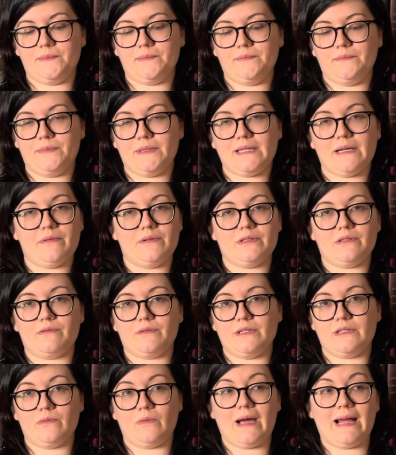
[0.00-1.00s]
But that was the
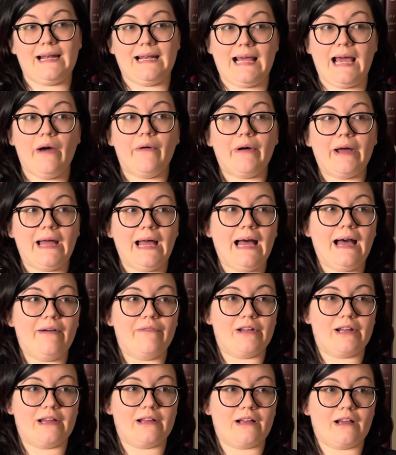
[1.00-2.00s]
reason why. Now I have
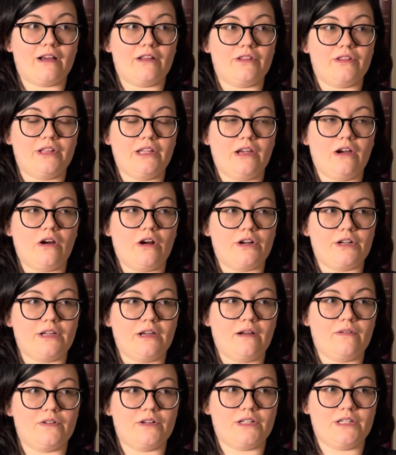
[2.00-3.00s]
it. I got the
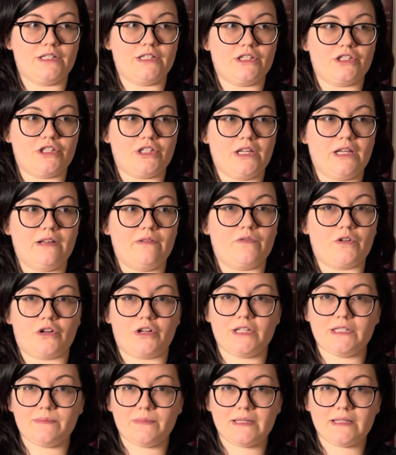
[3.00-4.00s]
hardcover edition for
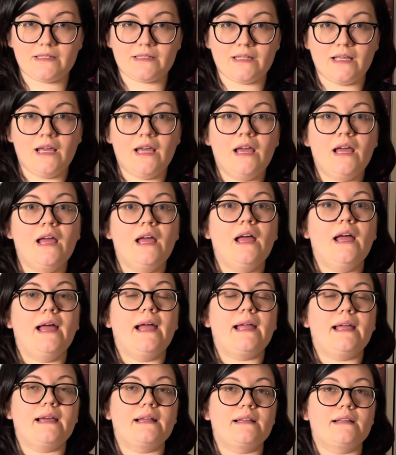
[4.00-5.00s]
Christmas,
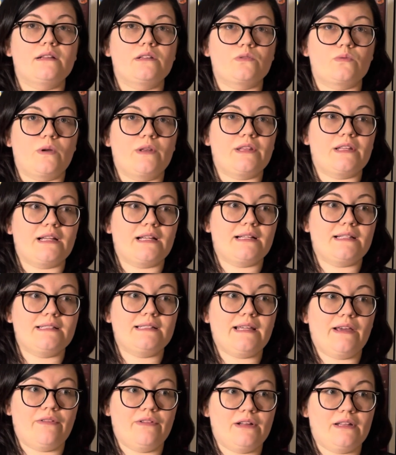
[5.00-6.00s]
and it is one that I
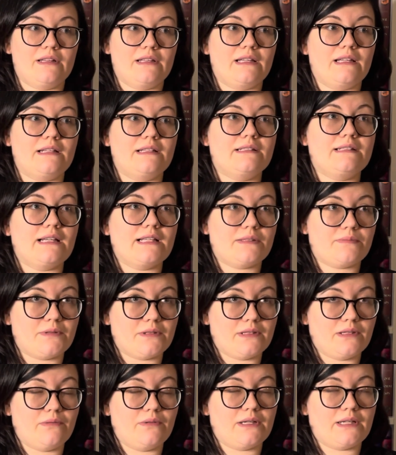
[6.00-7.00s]

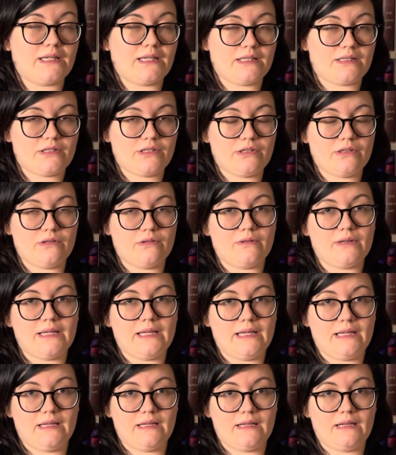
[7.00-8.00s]
desperately want to get to
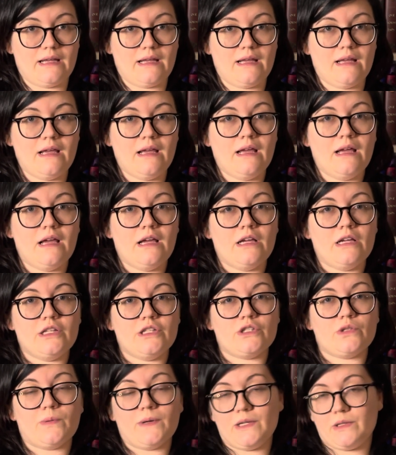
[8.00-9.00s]
in
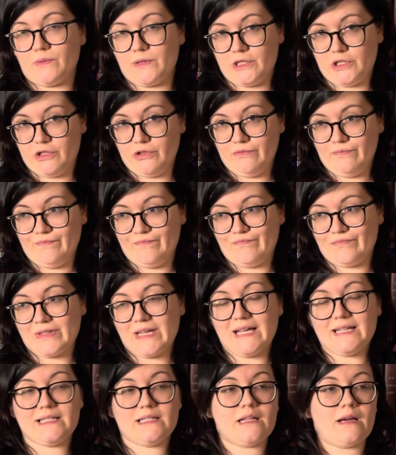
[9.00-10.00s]
2022.
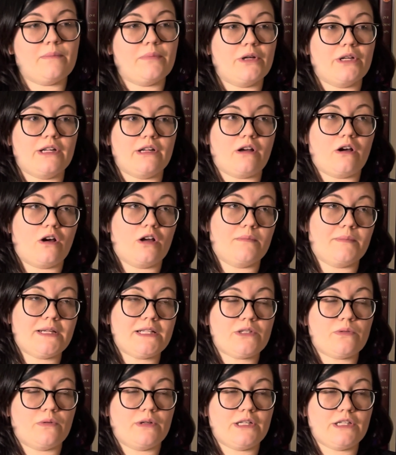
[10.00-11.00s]
I did not put it on my
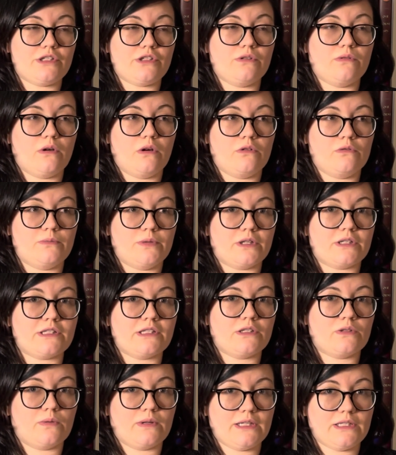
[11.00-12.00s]
22 owned books
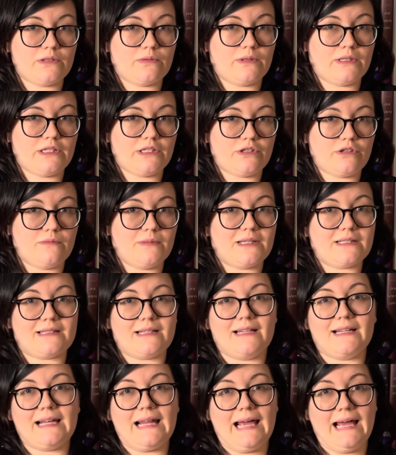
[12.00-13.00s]
in 2022 because I
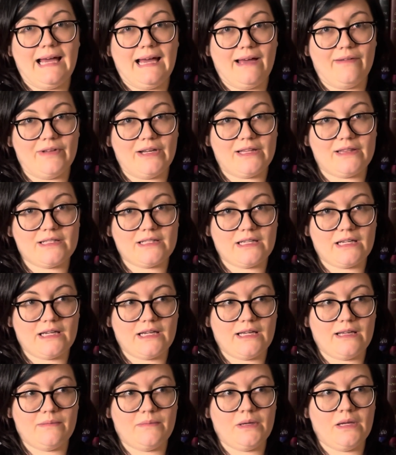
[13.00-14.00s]
didn't have it at the
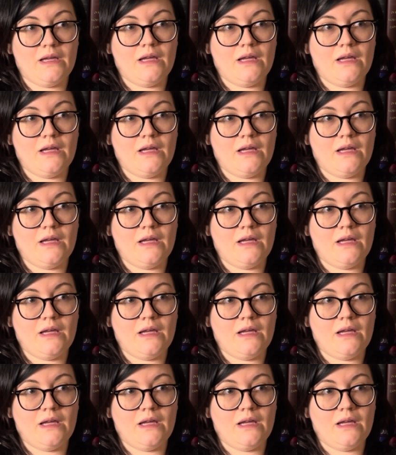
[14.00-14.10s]
time